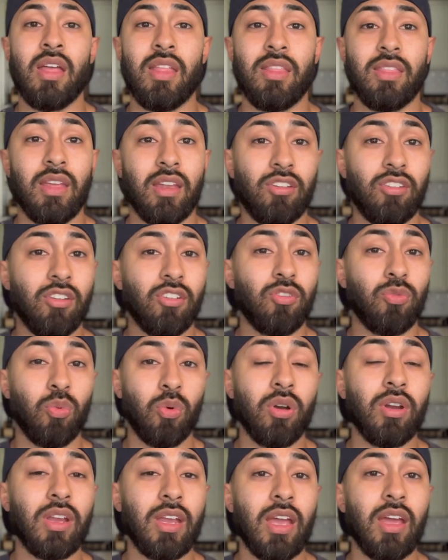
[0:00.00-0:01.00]
that just
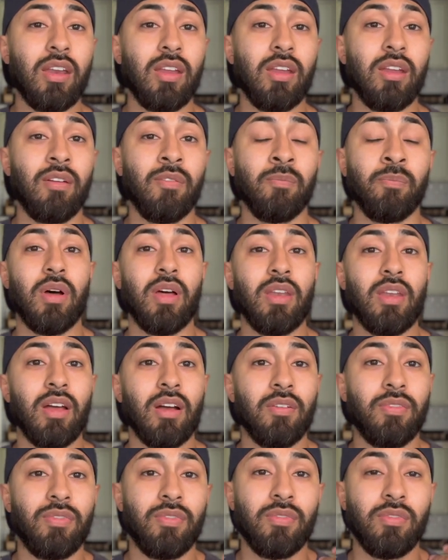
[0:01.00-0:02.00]
weren't getting
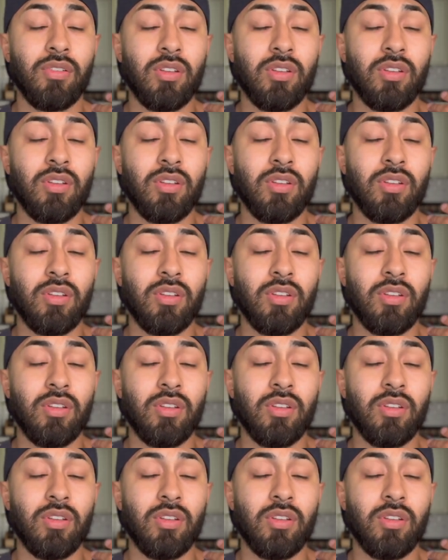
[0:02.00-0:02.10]
enough,